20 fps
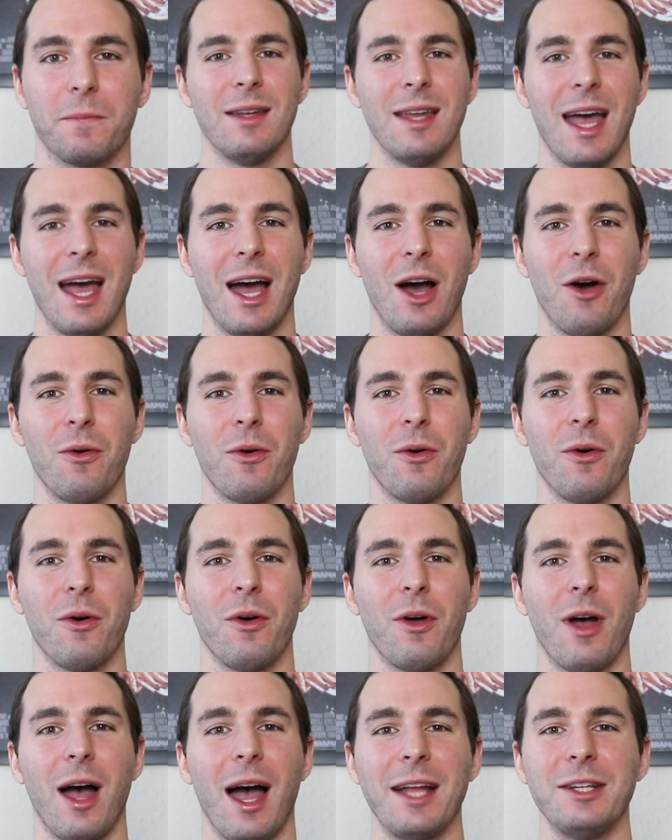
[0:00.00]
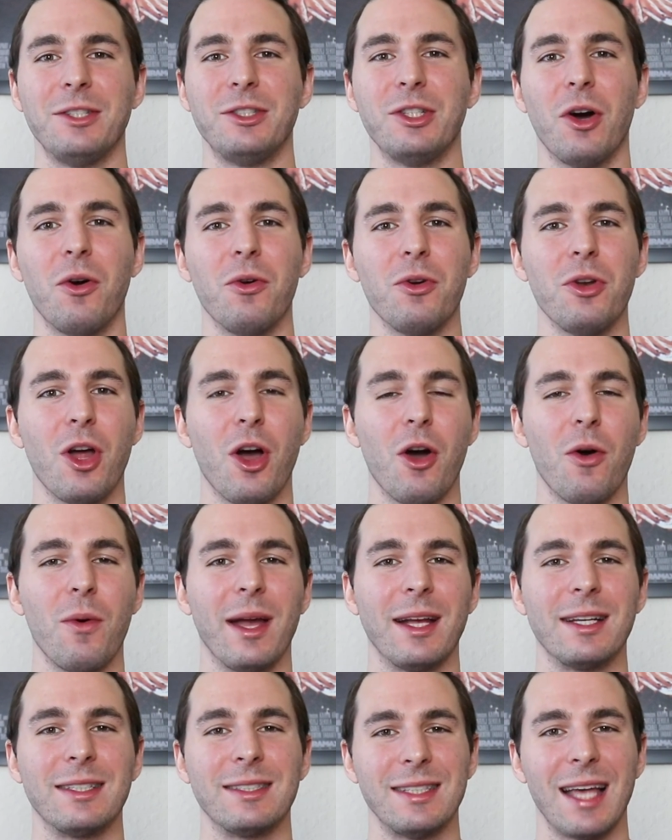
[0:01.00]
Now, I don't know
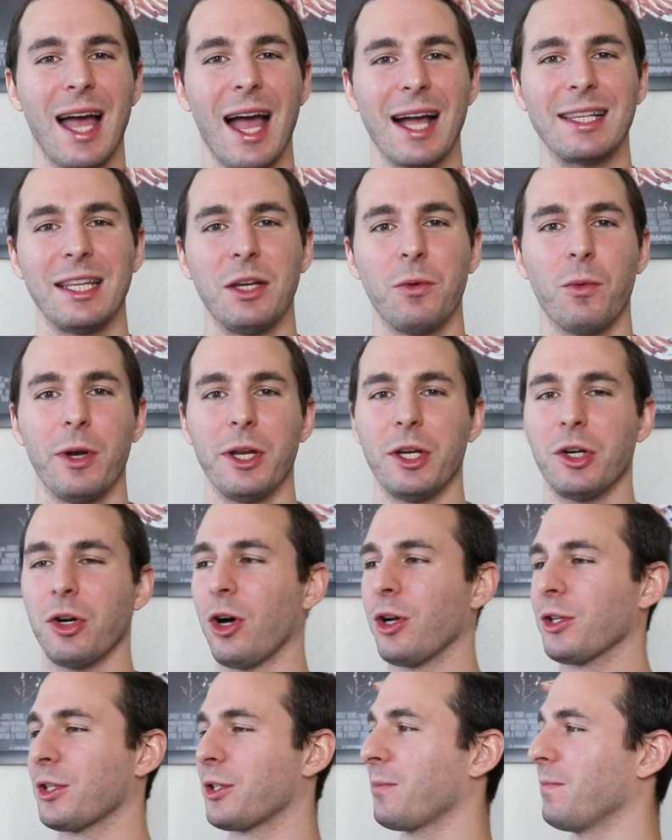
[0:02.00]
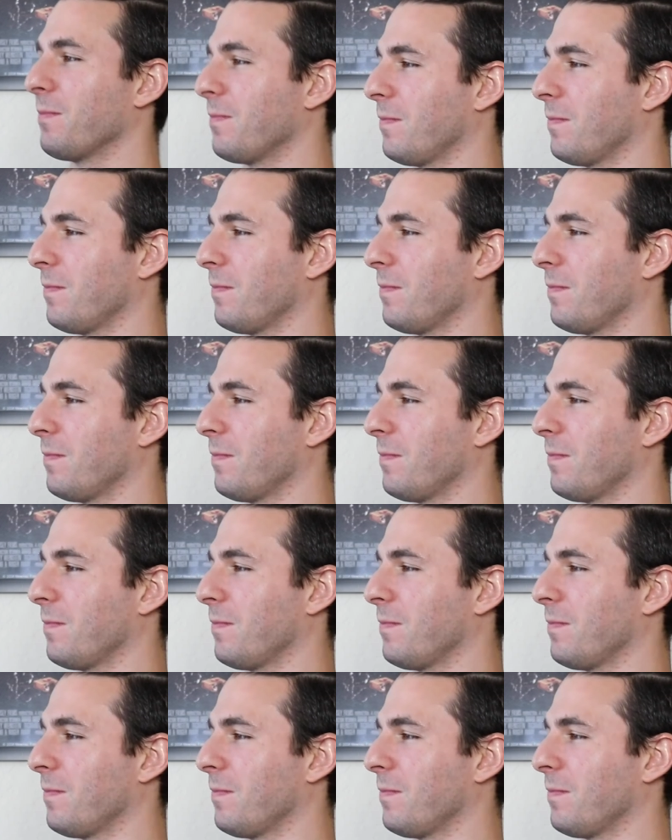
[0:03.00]
exactly what he calls